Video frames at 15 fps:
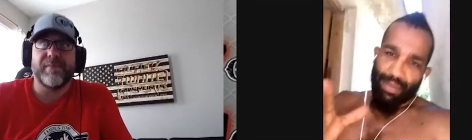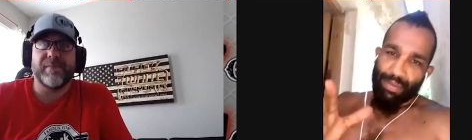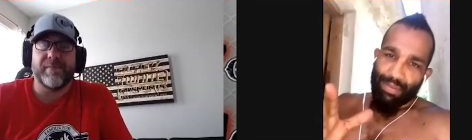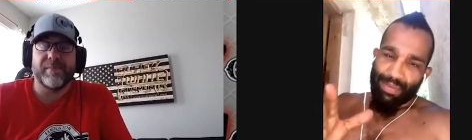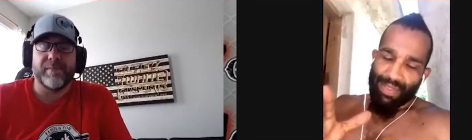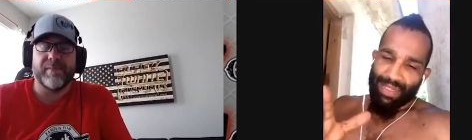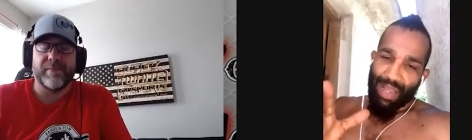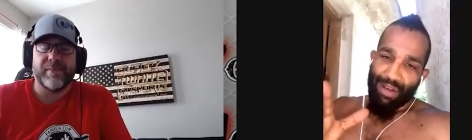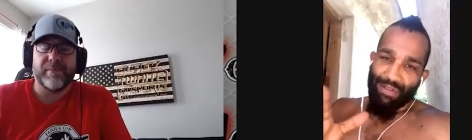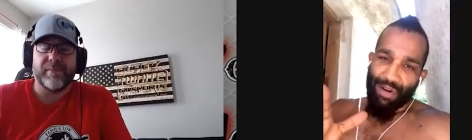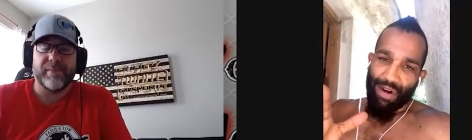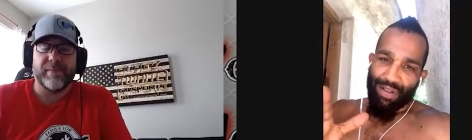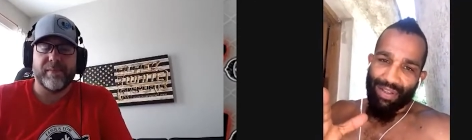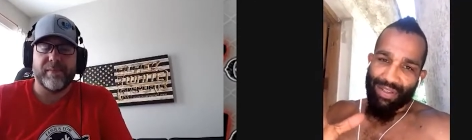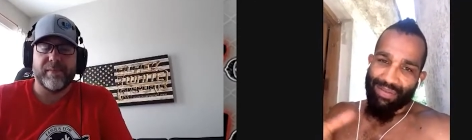Speaker 1: Scott
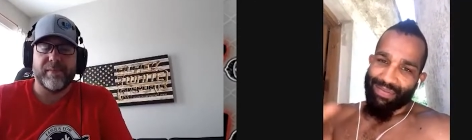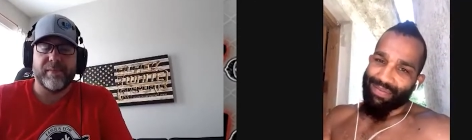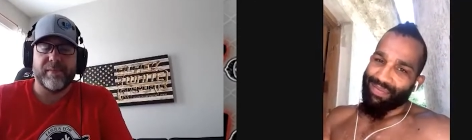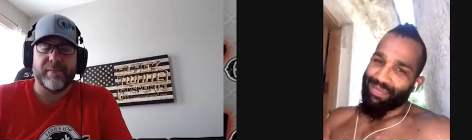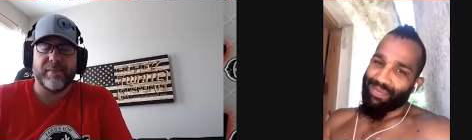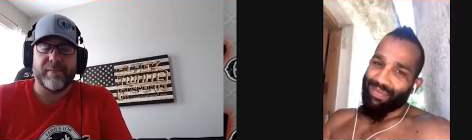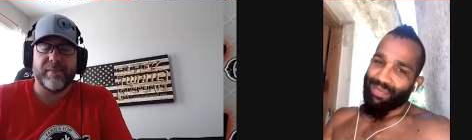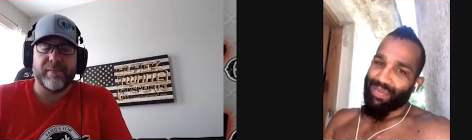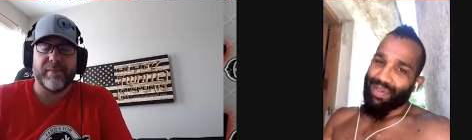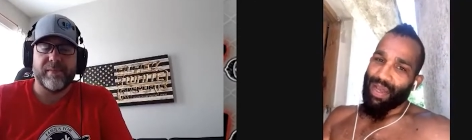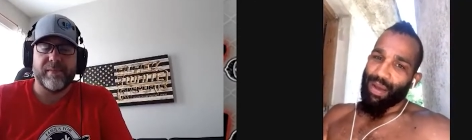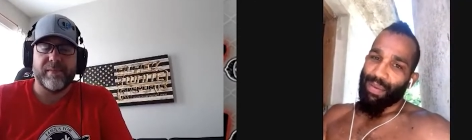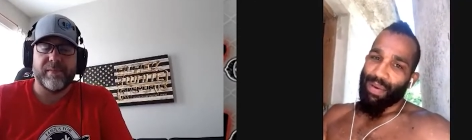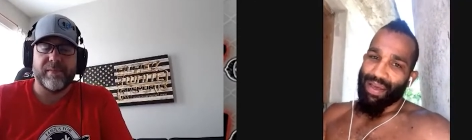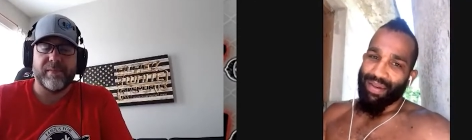Farley,
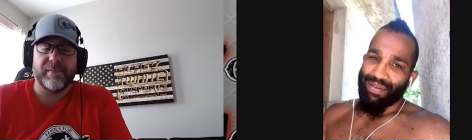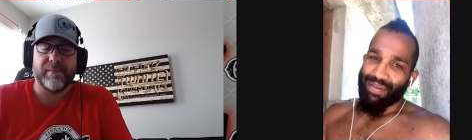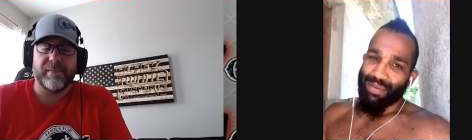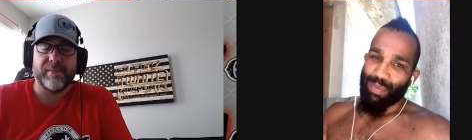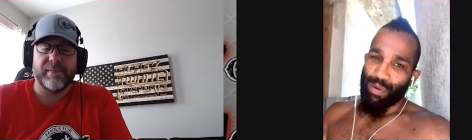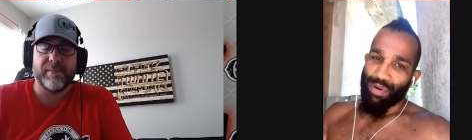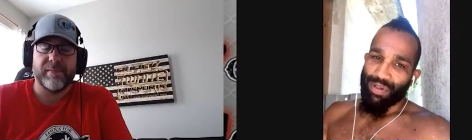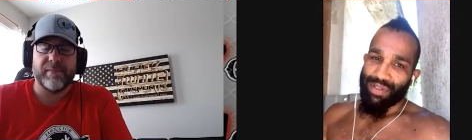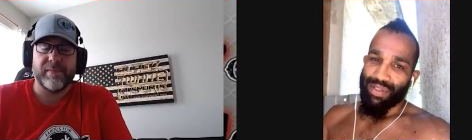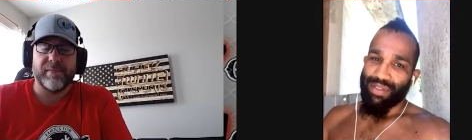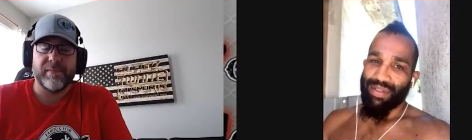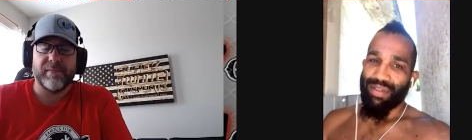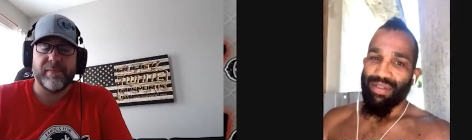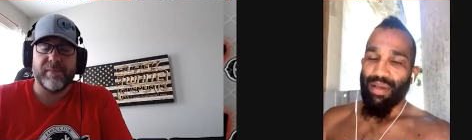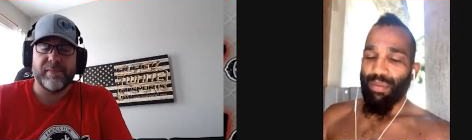Combat
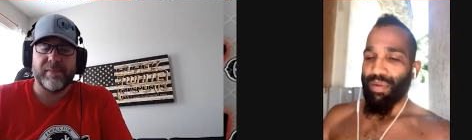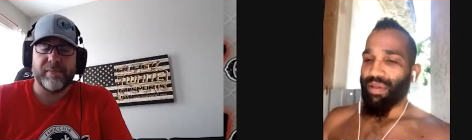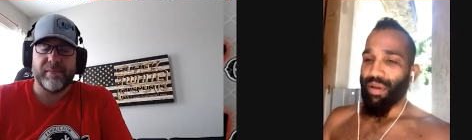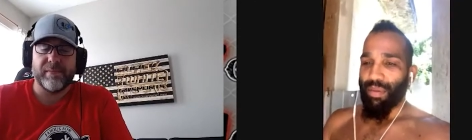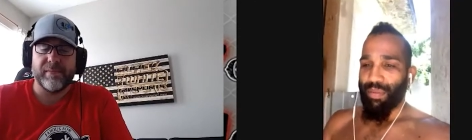Sports. I mean, I